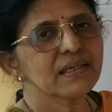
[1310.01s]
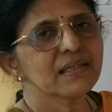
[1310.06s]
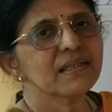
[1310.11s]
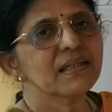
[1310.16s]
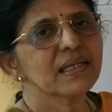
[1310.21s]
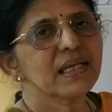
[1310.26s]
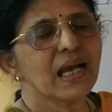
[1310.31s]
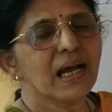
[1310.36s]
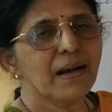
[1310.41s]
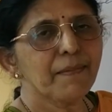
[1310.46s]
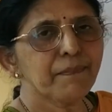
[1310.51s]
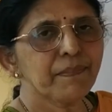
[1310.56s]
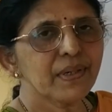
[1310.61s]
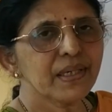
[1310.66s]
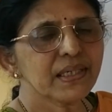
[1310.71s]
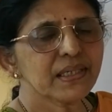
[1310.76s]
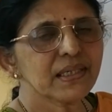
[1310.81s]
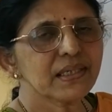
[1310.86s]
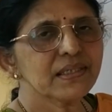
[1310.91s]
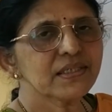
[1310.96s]
the
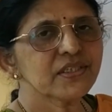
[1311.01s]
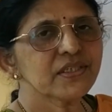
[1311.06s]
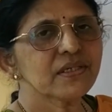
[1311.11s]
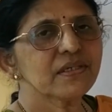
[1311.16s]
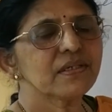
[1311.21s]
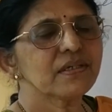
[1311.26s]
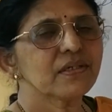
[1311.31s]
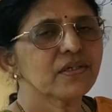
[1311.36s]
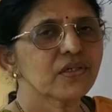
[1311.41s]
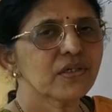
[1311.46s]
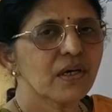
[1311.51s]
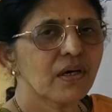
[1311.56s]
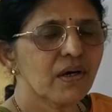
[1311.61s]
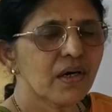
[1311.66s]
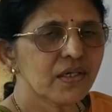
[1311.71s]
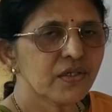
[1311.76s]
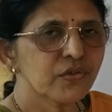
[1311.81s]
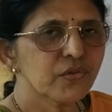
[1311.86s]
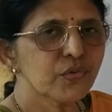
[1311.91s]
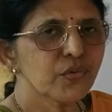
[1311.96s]
application
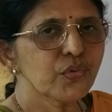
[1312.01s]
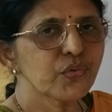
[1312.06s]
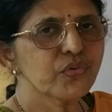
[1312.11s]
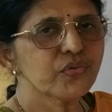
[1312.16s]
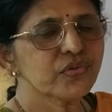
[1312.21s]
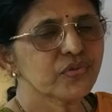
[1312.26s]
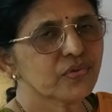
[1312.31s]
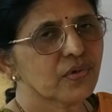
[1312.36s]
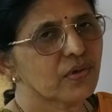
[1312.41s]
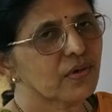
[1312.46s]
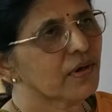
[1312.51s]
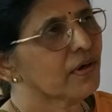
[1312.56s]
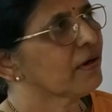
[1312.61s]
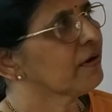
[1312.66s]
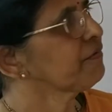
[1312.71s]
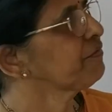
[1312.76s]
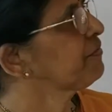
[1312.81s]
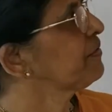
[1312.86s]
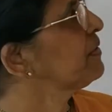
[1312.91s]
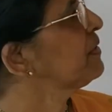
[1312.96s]
or use
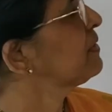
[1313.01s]
of